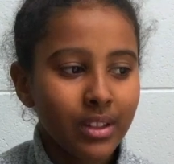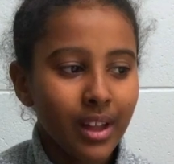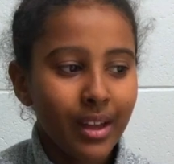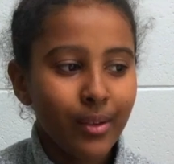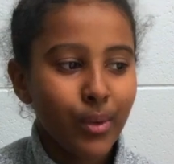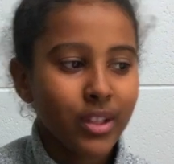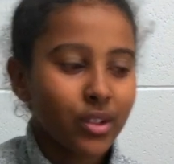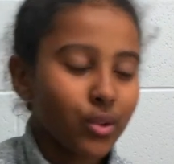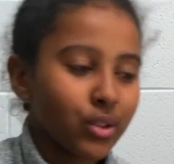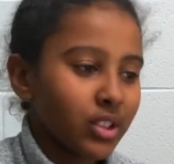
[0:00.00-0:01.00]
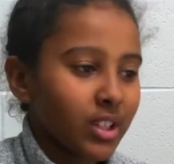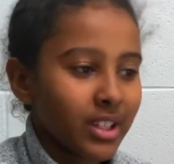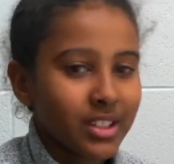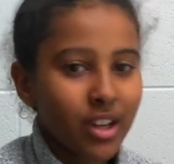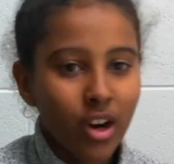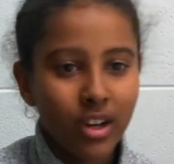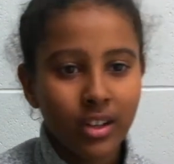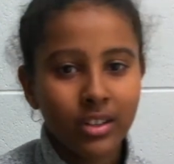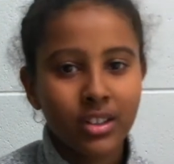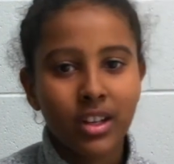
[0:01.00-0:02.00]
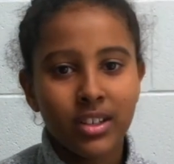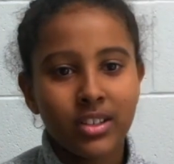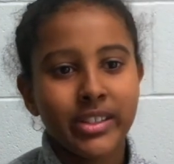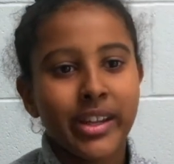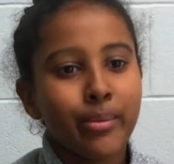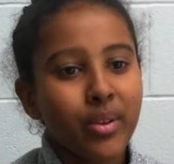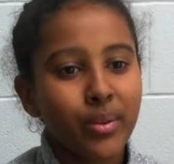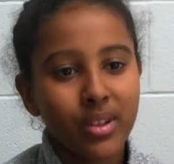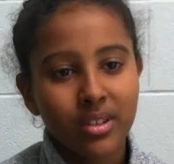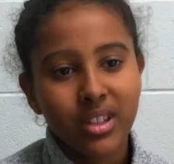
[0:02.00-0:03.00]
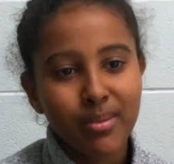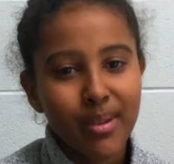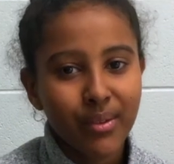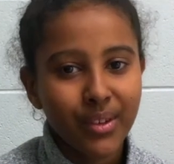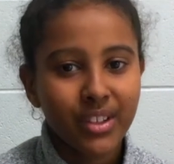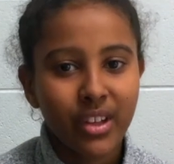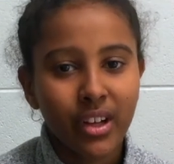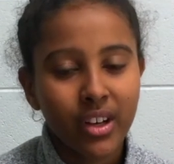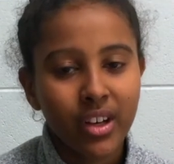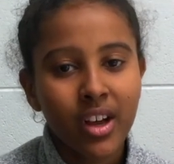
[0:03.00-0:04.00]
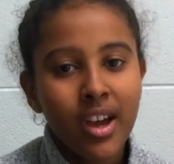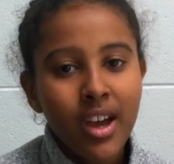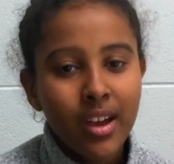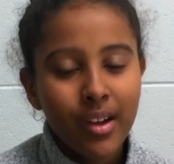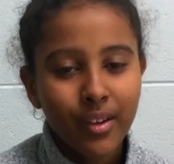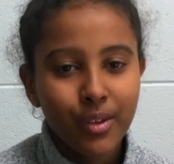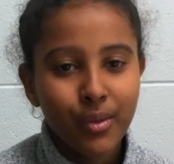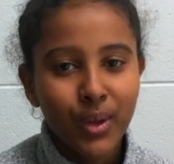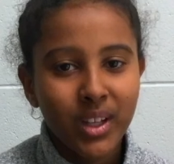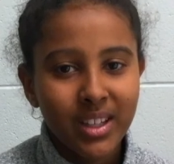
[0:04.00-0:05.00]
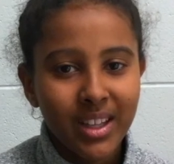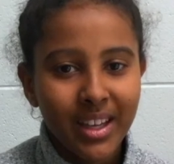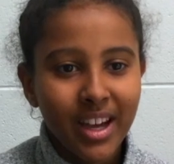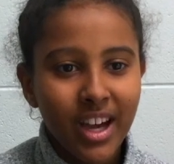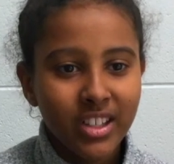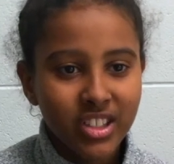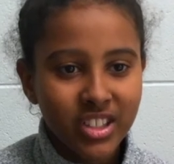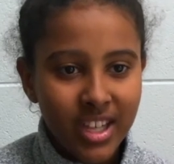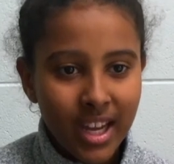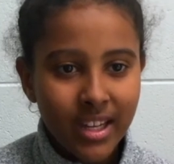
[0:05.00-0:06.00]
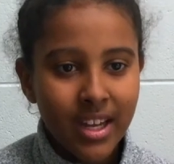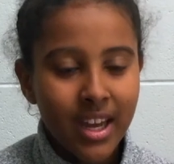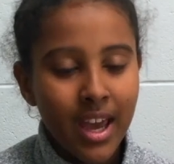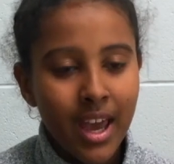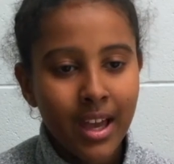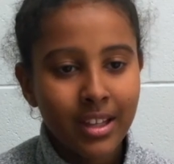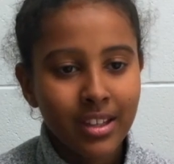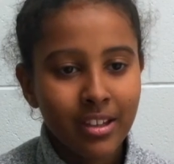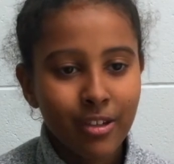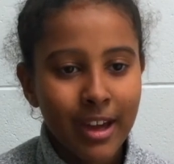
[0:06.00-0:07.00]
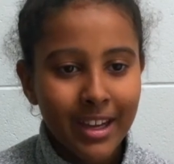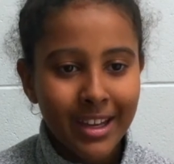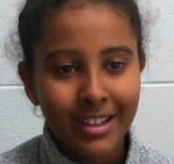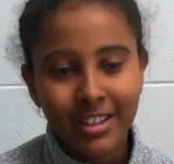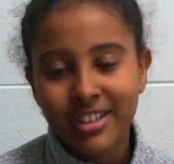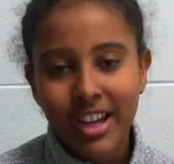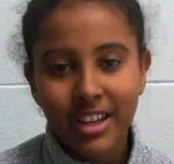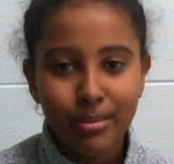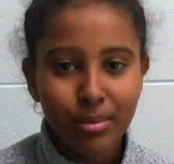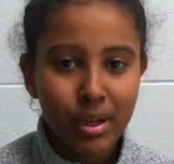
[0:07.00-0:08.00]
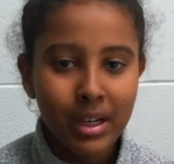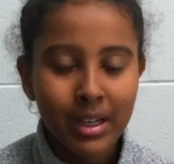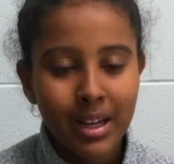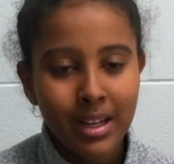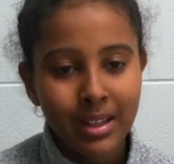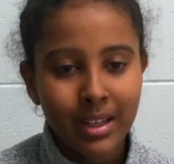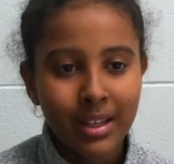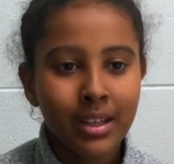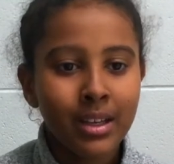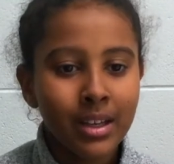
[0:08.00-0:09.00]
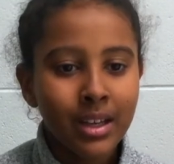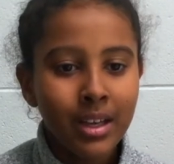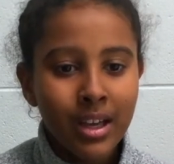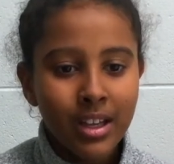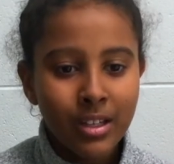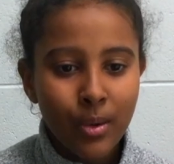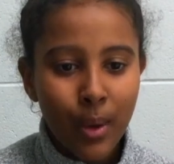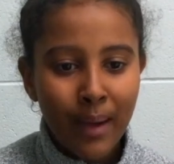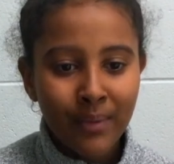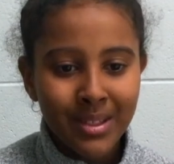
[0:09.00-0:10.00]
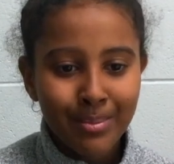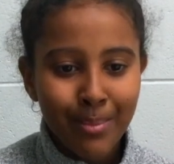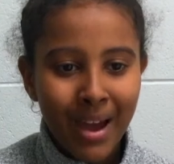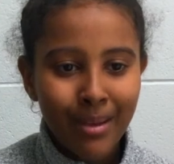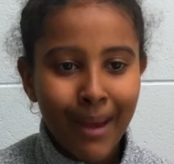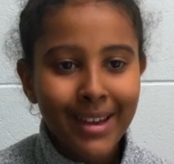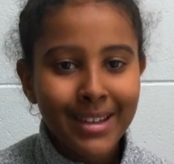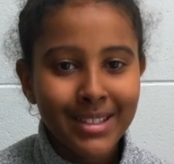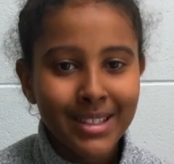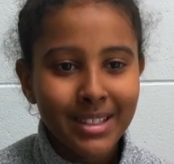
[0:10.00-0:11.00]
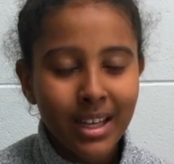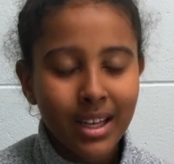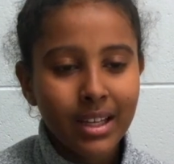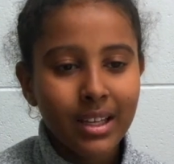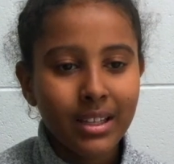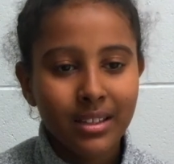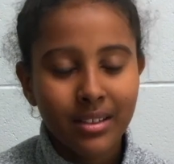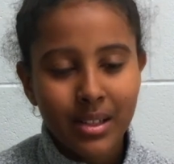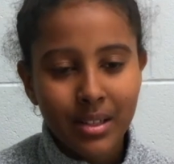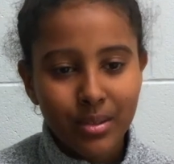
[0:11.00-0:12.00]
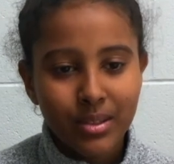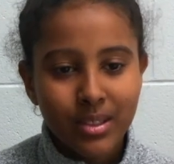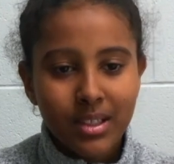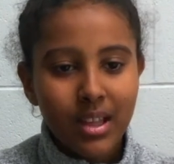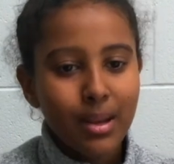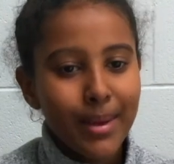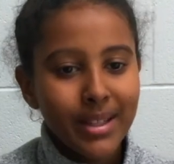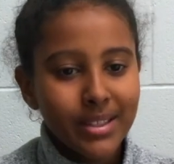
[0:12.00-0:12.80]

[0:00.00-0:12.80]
like when you're older, it's harder to understand, but when you learn about when you're younger, you really like understand it and you get it inside your brain, and then you don't have these bad biases that can conclude to a lot of bad